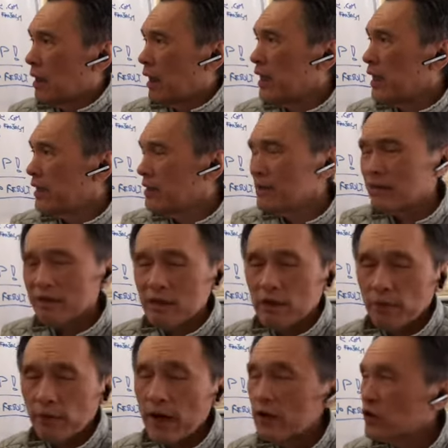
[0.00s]
hey, this is a
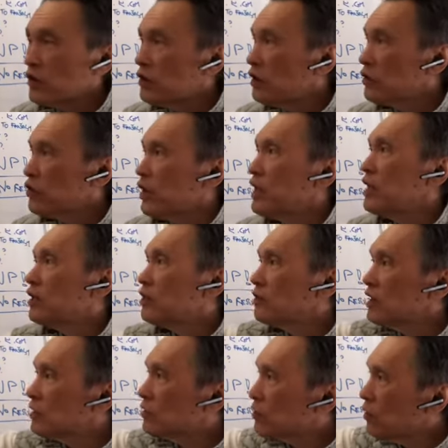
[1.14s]
functional training. You
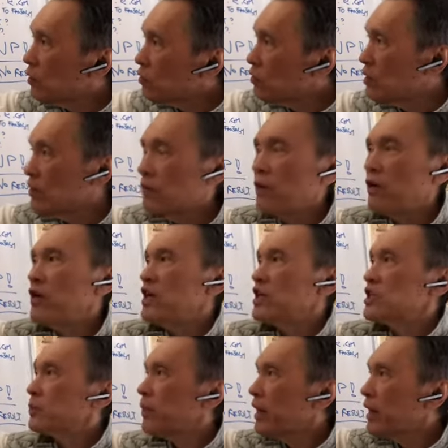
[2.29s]
need to go to the four
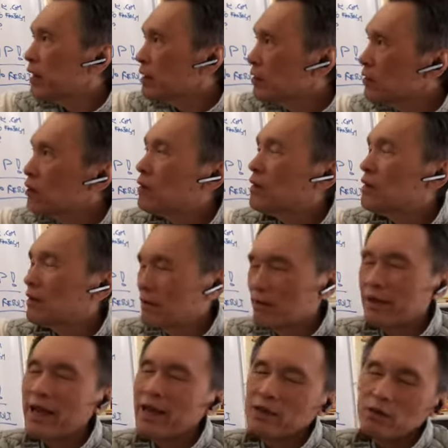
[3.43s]
aspect,
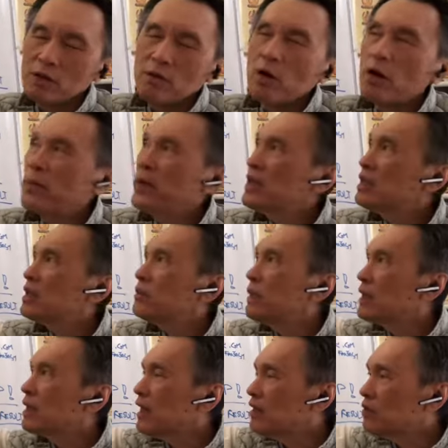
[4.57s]
get to the momentum,
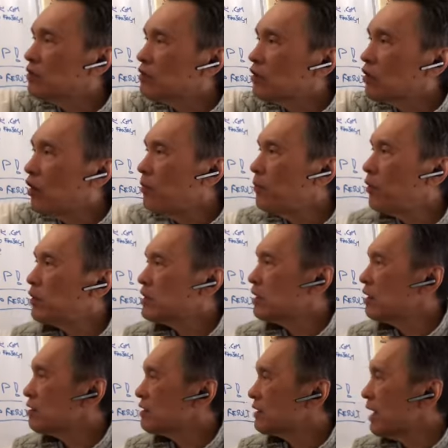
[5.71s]
and get to the combo. It's
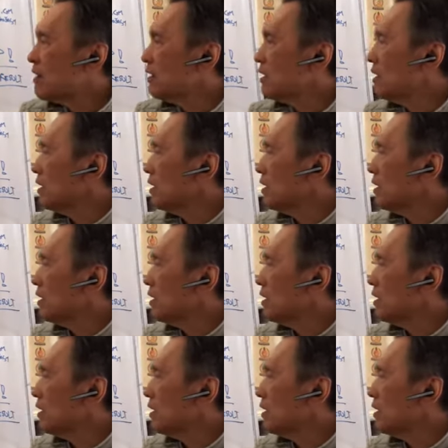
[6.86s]
not standing